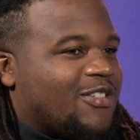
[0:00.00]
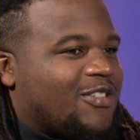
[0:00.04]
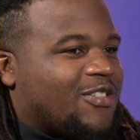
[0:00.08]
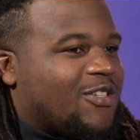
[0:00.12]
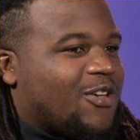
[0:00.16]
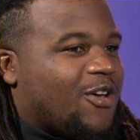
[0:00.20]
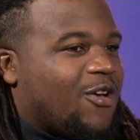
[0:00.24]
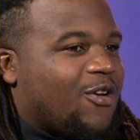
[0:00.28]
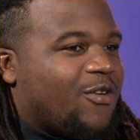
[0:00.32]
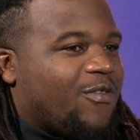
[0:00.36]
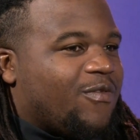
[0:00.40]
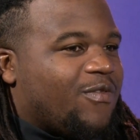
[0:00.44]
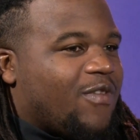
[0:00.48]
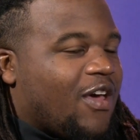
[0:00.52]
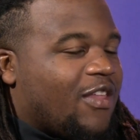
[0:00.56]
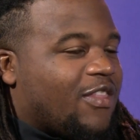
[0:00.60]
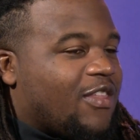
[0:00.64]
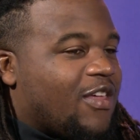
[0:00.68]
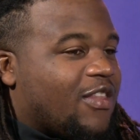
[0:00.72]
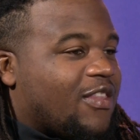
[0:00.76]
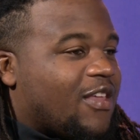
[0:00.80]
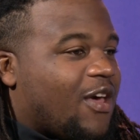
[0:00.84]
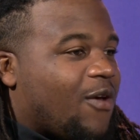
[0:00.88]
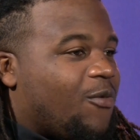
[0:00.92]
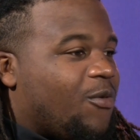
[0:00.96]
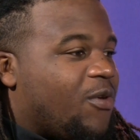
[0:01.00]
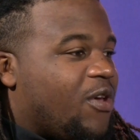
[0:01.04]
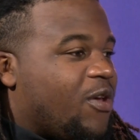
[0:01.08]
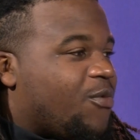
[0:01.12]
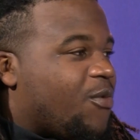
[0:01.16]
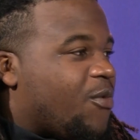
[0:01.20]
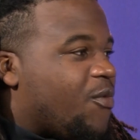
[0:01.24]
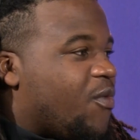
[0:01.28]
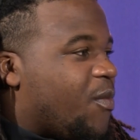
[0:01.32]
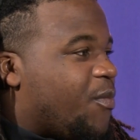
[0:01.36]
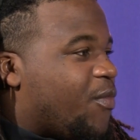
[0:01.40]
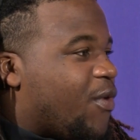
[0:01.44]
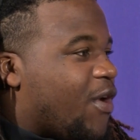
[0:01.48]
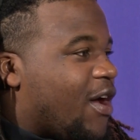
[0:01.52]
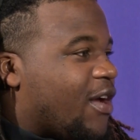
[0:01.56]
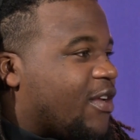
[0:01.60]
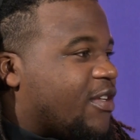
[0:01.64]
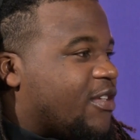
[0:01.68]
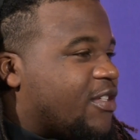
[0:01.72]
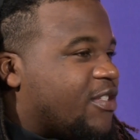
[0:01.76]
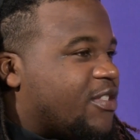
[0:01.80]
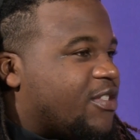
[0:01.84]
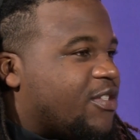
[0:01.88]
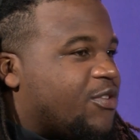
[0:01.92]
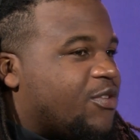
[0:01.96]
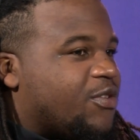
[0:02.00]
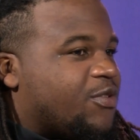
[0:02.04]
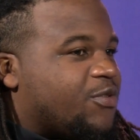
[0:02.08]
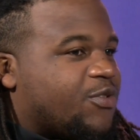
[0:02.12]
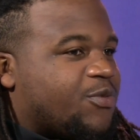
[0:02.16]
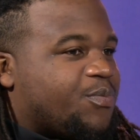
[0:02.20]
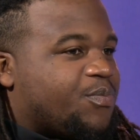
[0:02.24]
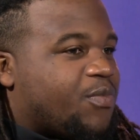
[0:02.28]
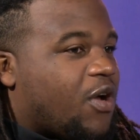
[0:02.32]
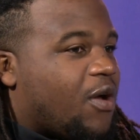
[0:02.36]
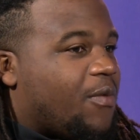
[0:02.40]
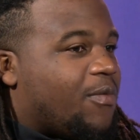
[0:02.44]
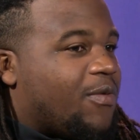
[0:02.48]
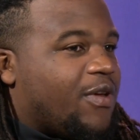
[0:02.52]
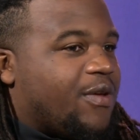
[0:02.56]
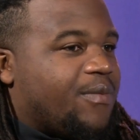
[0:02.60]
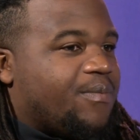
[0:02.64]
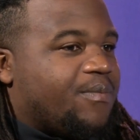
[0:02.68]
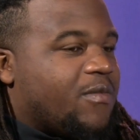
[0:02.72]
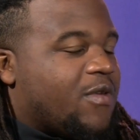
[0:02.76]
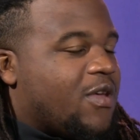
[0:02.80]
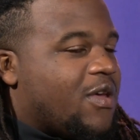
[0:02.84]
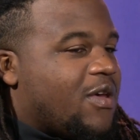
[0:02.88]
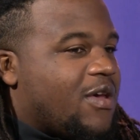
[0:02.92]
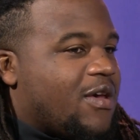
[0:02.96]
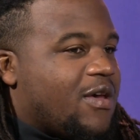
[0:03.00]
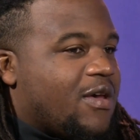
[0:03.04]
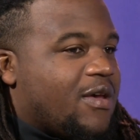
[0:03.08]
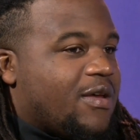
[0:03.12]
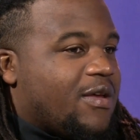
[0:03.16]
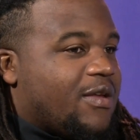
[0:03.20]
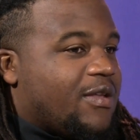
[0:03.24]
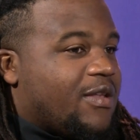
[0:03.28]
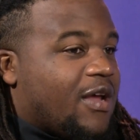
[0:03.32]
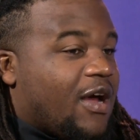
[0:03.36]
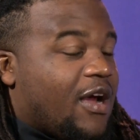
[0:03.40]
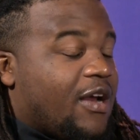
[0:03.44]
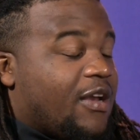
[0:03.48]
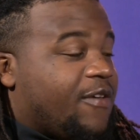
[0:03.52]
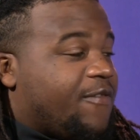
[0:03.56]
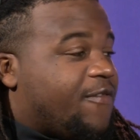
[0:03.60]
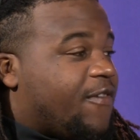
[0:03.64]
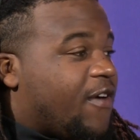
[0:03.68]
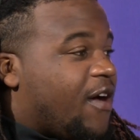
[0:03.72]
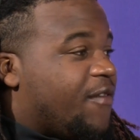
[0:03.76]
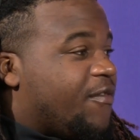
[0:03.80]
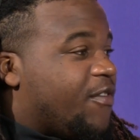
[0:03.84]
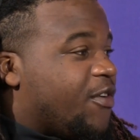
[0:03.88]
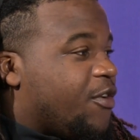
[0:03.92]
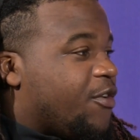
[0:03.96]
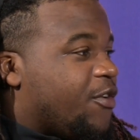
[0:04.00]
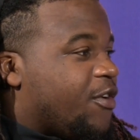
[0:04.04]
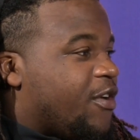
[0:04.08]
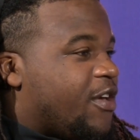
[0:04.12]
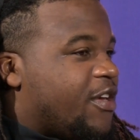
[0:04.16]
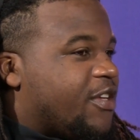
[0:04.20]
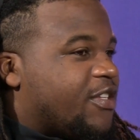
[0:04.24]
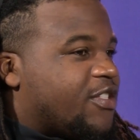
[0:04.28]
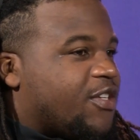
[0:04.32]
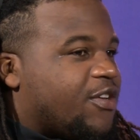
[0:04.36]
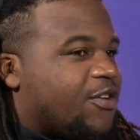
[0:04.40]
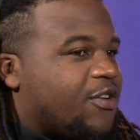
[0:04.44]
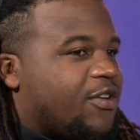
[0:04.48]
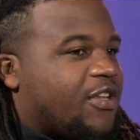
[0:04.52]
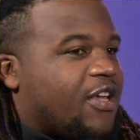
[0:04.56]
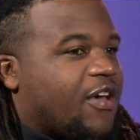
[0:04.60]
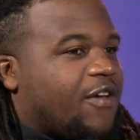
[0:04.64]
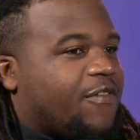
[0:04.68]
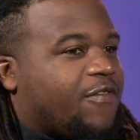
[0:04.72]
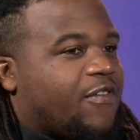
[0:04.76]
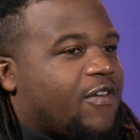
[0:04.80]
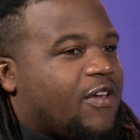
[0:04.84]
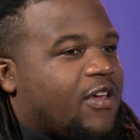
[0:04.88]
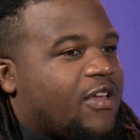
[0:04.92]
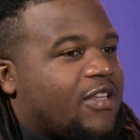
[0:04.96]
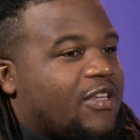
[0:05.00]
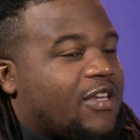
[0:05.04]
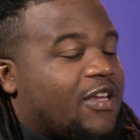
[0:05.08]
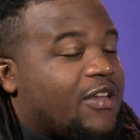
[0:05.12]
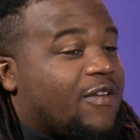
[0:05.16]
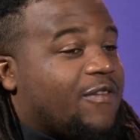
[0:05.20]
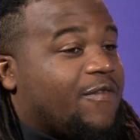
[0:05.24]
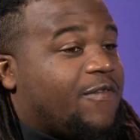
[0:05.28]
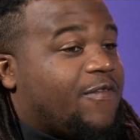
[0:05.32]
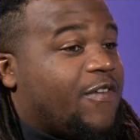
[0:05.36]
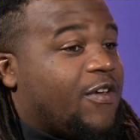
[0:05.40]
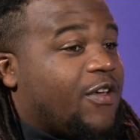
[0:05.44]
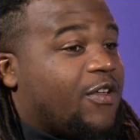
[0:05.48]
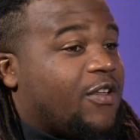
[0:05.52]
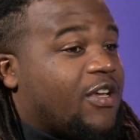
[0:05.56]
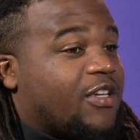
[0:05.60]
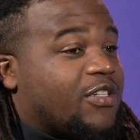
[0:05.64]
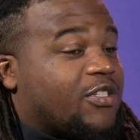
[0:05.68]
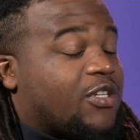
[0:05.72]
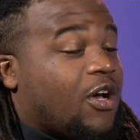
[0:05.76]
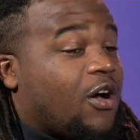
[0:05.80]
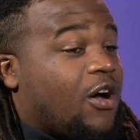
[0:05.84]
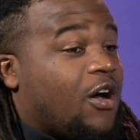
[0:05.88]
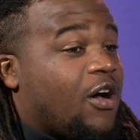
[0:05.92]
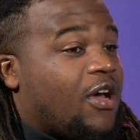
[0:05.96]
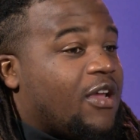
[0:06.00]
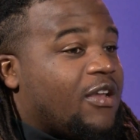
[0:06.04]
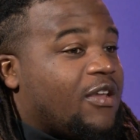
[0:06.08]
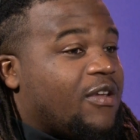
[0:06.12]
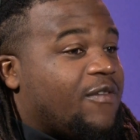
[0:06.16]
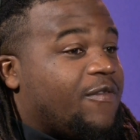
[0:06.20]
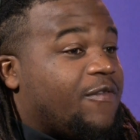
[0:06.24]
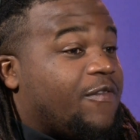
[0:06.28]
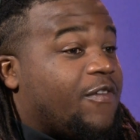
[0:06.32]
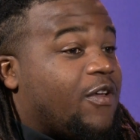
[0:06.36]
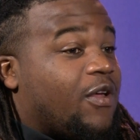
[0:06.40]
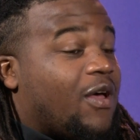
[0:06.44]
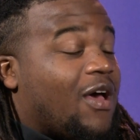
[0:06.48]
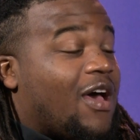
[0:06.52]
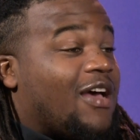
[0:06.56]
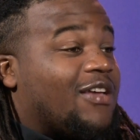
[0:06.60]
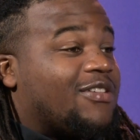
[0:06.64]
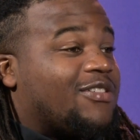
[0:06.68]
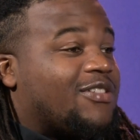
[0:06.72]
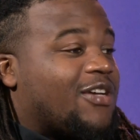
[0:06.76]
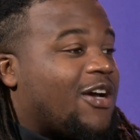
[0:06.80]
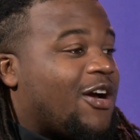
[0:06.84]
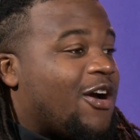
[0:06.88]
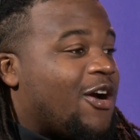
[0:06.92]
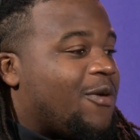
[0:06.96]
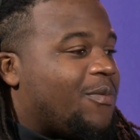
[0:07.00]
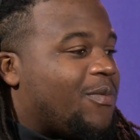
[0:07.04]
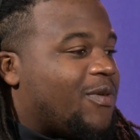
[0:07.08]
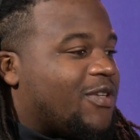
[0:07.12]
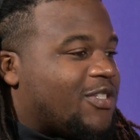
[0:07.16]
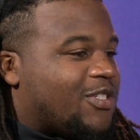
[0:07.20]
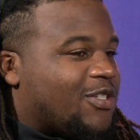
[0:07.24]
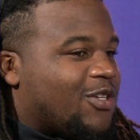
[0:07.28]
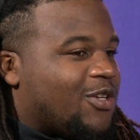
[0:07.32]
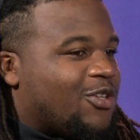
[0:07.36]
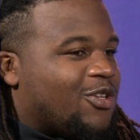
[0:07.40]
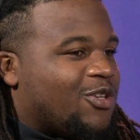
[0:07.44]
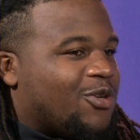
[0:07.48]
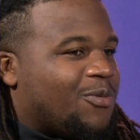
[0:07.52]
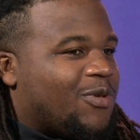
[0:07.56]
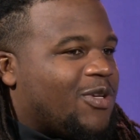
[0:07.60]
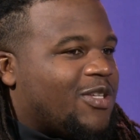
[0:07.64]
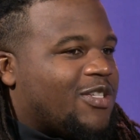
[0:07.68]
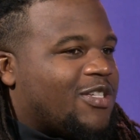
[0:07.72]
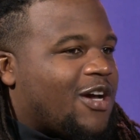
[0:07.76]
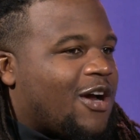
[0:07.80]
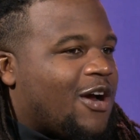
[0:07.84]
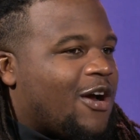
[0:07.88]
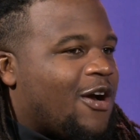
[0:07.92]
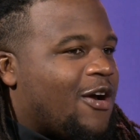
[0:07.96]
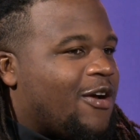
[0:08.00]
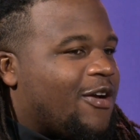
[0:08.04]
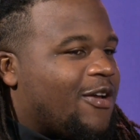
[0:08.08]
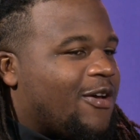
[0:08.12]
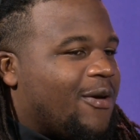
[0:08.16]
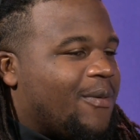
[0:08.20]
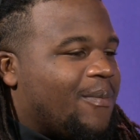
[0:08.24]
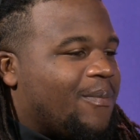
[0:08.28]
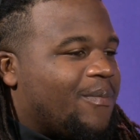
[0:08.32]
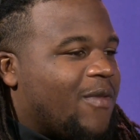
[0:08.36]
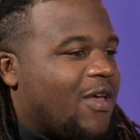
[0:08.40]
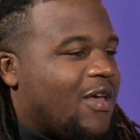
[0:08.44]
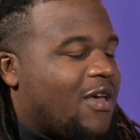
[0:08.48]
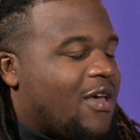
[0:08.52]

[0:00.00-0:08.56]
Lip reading: So I think that week when we practiced, it was probably 95 degrees. So it definitely didn't feel as hot, didn't feel as tired, but still a little bit tired. I